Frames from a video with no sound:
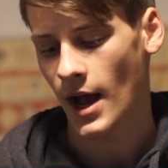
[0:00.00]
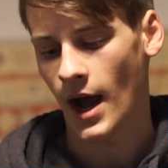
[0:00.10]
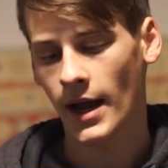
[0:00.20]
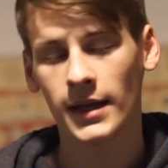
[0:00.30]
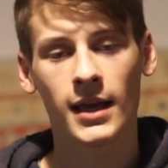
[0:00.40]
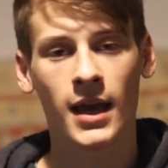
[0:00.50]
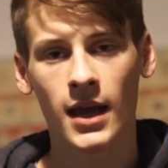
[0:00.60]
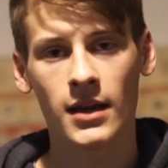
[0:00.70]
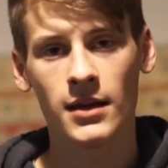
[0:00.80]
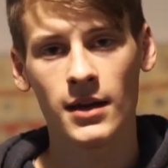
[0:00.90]
I
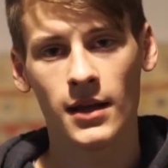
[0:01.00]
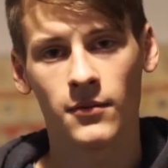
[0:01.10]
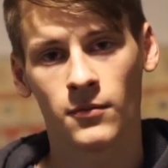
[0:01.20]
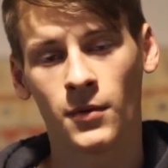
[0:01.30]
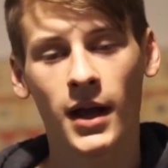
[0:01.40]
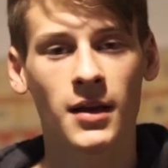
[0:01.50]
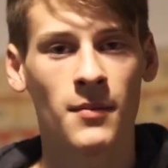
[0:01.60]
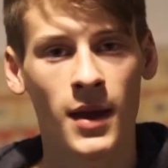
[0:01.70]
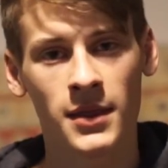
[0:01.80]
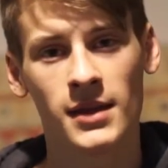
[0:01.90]
can
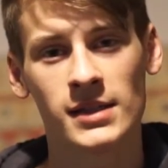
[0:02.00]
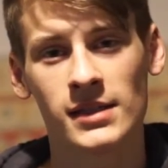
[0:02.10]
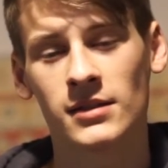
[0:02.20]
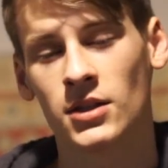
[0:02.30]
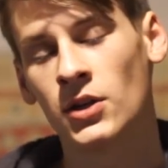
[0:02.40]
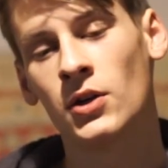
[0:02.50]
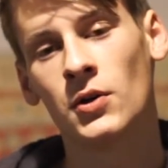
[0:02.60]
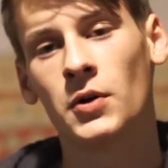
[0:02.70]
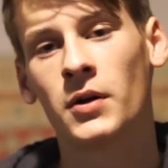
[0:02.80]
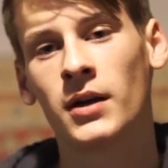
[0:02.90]
recommend this
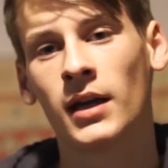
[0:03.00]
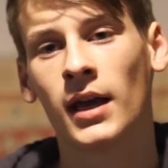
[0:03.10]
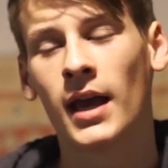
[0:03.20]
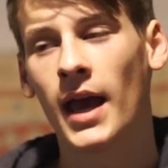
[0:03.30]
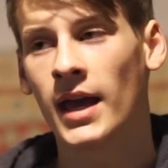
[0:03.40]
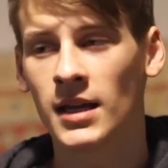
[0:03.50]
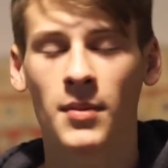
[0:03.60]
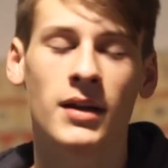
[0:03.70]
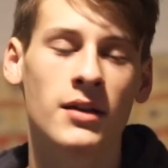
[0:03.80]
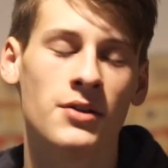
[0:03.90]
to
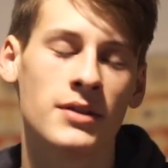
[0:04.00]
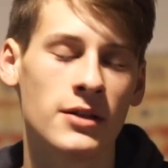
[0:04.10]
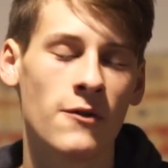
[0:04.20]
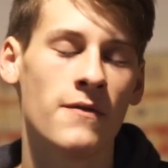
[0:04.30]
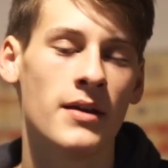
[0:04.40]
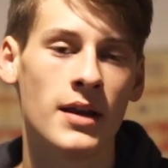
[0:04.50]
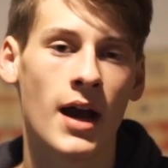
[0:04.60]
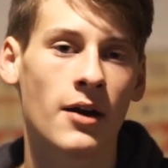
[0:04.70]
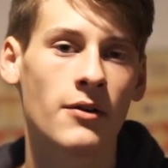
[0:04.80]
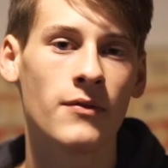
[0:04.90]
anybody who's into
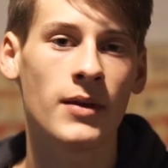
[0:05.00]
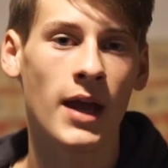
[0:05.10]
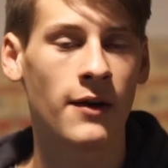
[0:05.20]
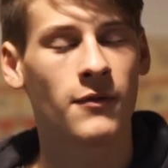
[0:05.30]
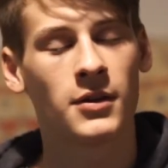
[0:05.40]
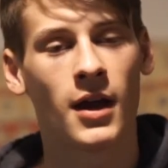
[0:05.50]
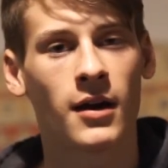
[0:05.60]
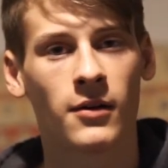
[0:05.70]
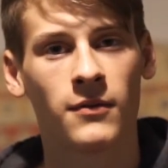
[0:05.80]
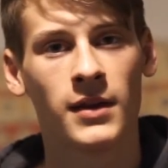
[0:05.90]
videography and
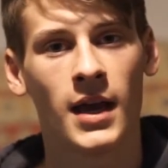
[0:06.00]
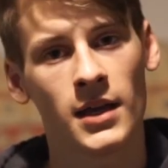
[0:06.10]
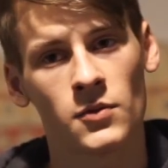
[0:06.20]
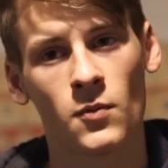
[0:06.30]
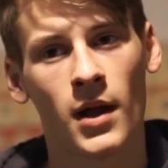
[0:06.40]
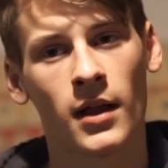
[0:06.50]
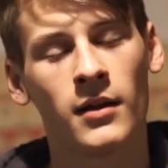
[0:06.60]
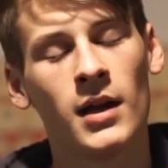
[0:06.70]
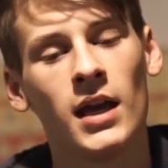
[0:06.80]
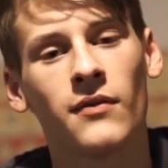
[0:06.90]
photography as well.
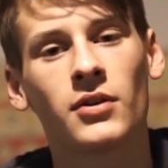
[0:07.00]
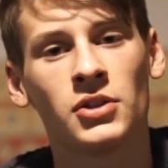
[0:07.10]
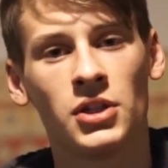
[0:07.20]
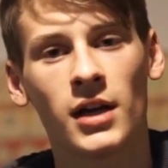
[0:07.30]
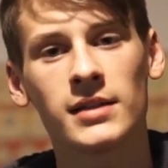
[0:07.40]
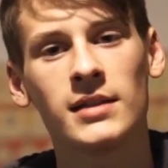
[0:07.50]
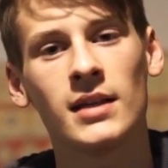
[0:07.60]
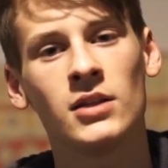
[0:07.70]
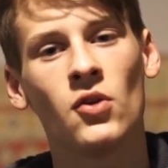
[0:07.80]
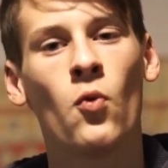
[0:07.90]
If you're just
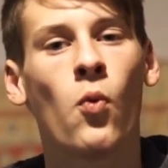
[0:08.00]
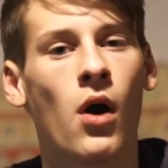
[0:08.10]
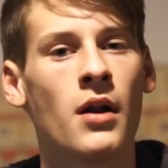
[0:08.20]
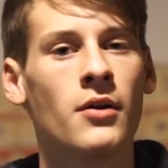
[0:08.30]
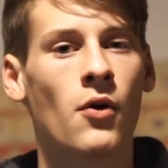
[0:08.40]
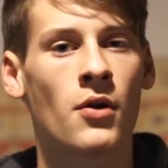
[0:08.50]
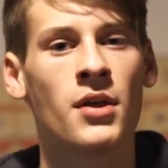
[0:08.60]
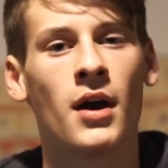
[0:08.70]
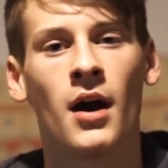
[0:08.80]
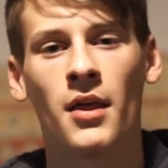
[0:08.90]
into one or
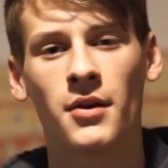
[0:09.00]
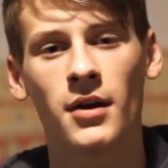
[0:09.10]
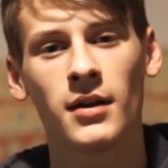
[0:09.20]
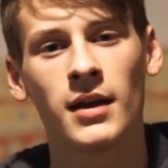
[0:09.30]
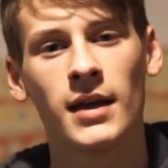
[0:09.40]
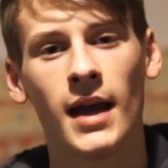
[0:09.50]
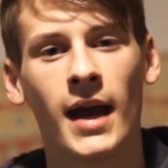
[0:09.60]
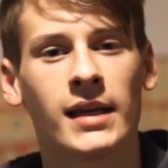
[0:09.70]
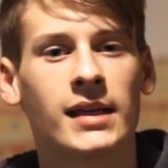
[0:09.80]
the other, I